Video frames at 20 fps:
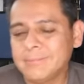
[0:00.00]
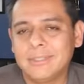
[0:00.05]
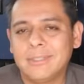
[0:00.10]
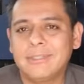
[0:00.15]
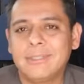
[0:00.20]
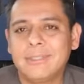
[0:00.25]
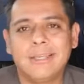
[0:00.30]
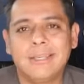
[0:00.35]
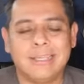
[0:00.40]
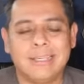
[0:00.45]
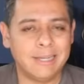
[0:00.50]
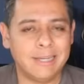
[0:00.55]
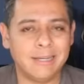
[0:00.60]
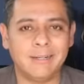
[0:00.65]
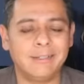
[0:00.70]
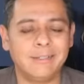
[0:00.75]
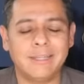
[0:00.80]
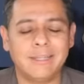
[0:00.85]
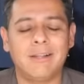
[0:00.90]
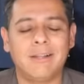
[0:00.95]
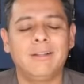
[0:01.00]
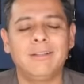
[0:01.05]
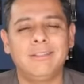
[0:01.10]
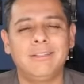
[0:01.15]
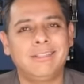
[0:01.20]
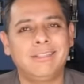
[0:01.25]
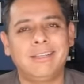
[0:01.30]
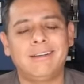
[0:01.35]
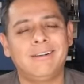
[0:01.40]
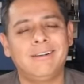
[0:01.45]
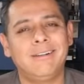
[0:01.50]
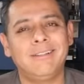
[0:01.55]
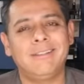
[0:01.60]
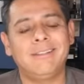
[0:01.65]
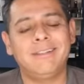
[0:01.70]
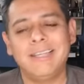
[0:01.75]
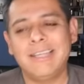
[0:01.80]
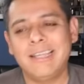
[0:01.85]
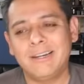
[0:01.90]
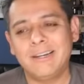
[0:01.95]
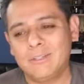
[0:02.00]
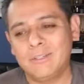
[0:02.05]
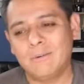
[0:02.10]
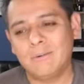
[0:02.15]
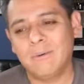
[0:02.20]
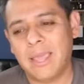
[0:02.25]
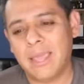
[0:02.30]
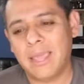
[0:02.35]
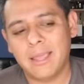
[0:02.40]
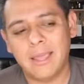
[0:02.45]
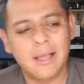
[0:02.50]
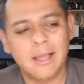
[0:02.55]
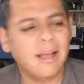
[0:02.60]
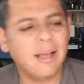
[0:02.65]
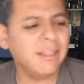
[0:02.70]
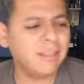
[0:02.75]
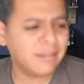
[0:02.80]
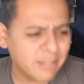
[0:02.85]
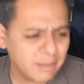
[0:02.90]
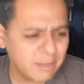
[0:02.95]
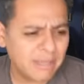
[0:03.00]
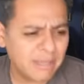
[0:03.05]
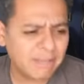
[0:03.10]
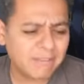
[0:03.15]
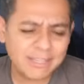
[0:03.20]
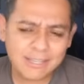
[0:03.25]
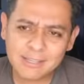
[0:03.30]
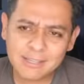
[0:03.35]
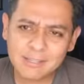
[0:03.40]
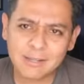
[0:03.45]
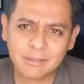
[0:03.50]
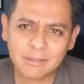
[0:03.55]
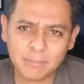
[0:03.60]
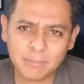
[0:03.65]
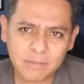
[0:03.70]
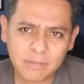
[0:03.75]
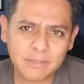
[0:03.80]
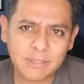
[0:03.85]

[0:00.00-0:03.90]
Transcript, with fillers: it's like years. All these cars are years away. Other than maybe this one,